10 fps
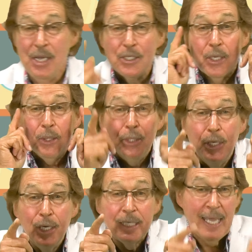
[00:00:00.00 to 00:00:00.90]
So
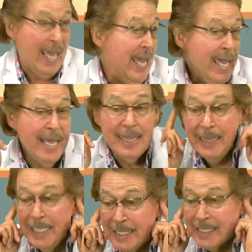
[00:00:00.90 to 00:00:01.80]
look and
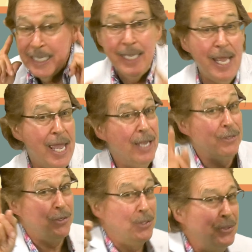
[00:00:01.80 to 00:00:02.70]
listen
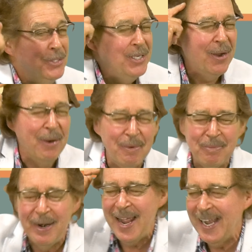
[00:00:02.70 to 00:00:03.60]
and use your
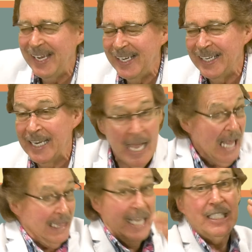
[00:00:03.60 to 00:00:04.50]
brain.
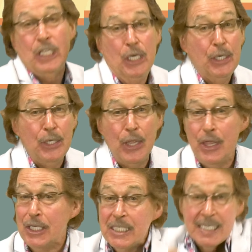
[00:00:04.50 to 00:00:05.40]
Let's learn
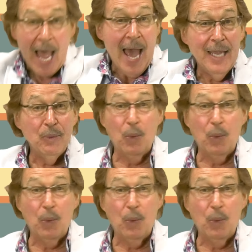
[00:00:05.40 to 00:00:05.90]
the sight